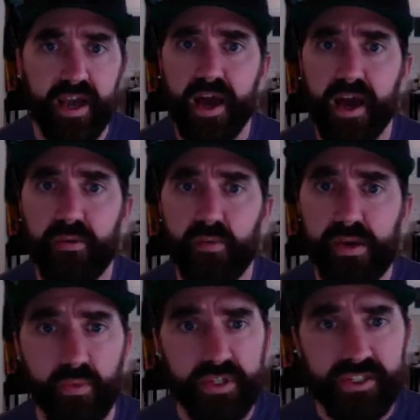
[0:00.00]

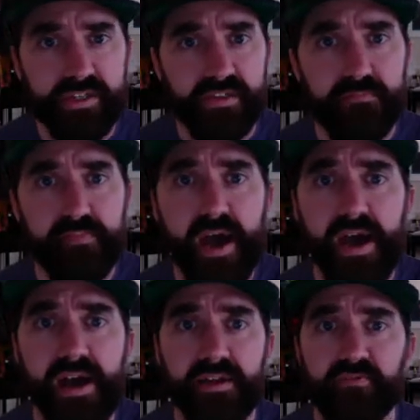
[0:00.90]
once he's in
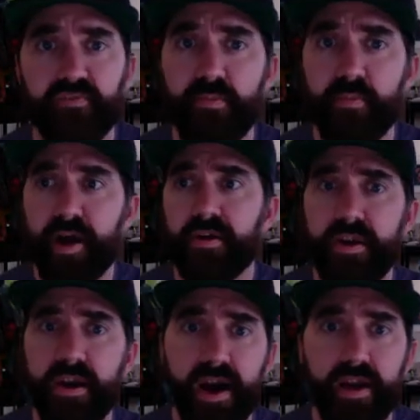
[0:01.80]
bed, from about
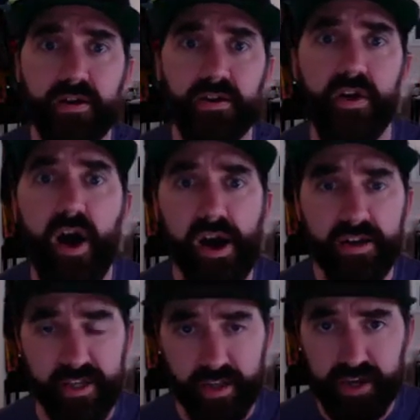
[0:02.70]
9 o'clock
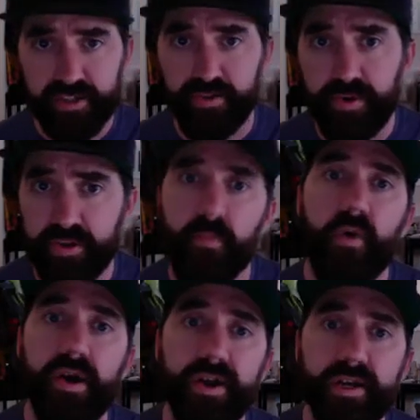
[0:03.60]
to like 2
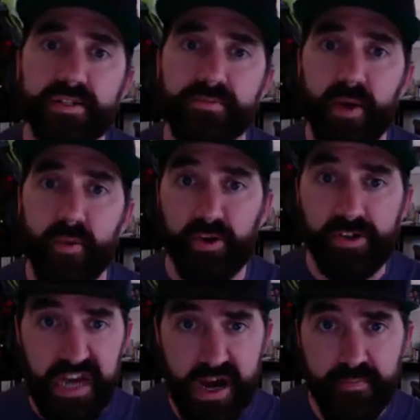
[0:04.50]
a.m. is my
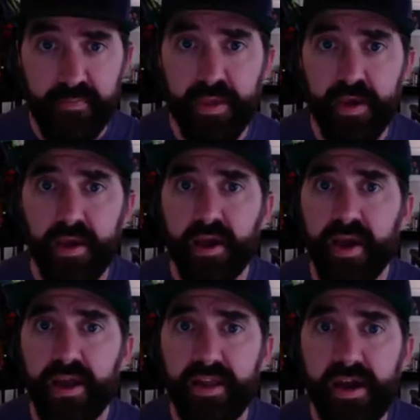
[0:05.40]
work time.
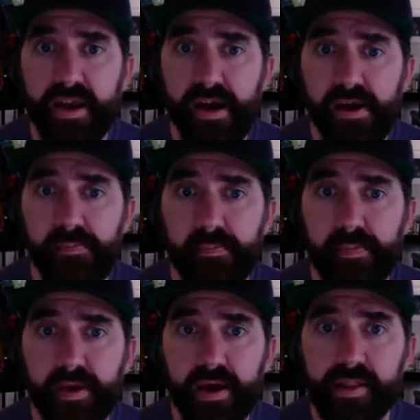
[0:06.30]
And
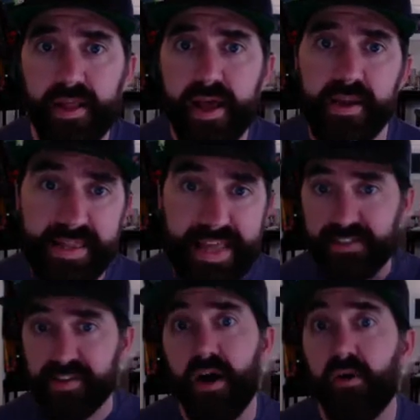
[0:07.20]
then
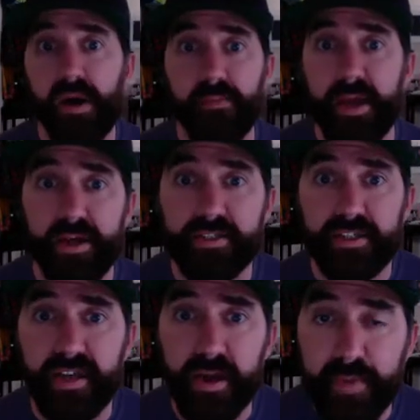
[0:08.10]
that's how I manage
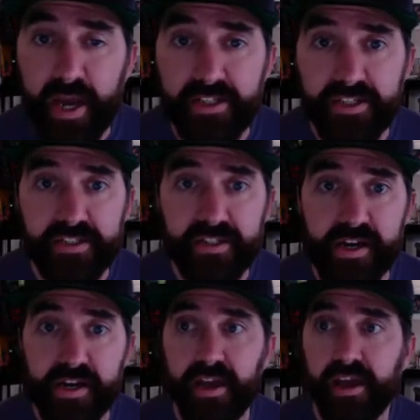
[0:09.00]
to get pages
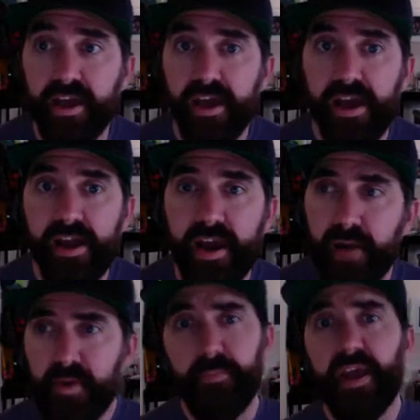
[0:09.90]
done. And
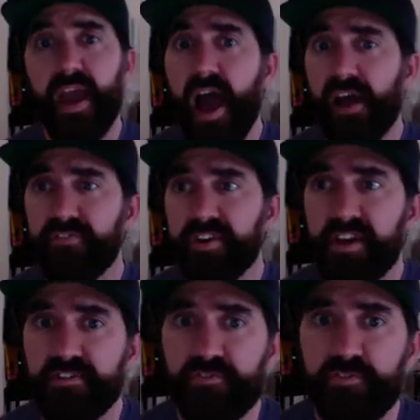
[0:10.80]
I'm a big
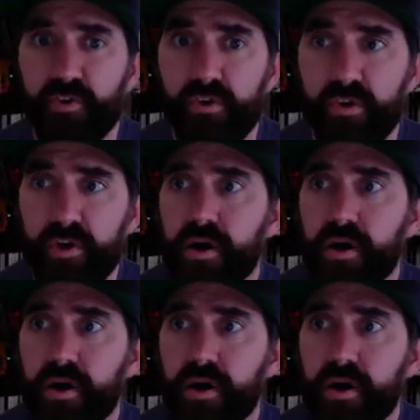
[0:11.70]
advocate for